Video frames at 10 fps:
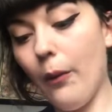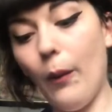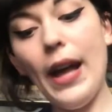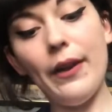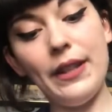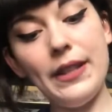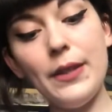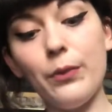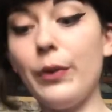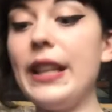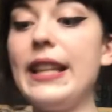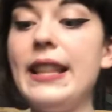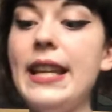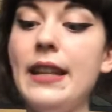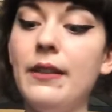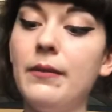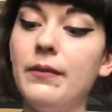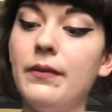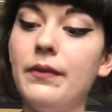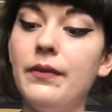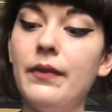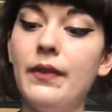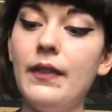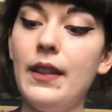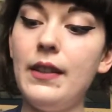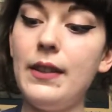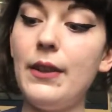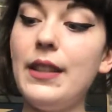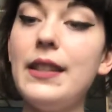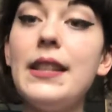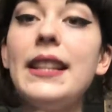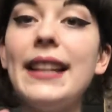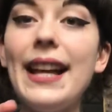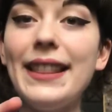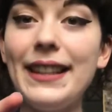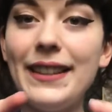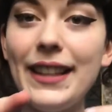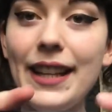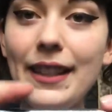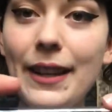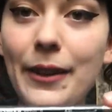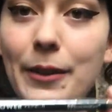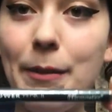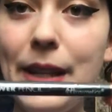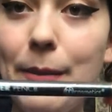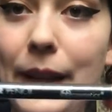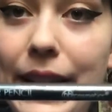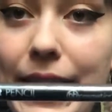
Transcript: Wow, this is really thin. So this is a lot thinner than I thought it would be, but I